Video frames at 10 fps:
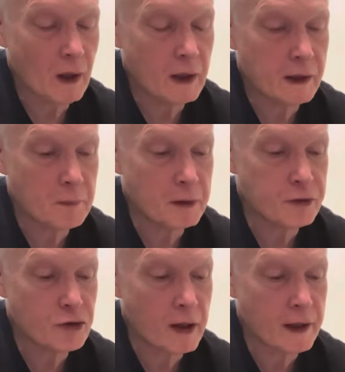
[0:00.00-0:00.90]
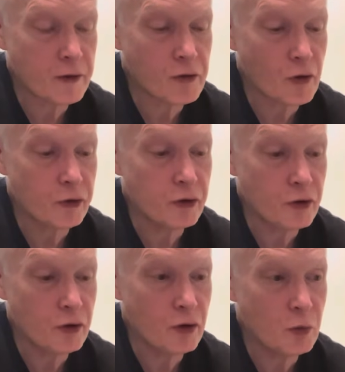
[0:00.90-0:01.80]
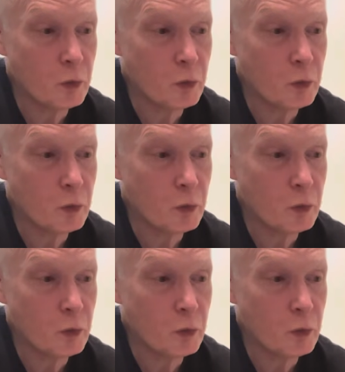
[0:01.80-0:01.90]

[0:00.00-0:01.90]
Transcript: couple of tracks on here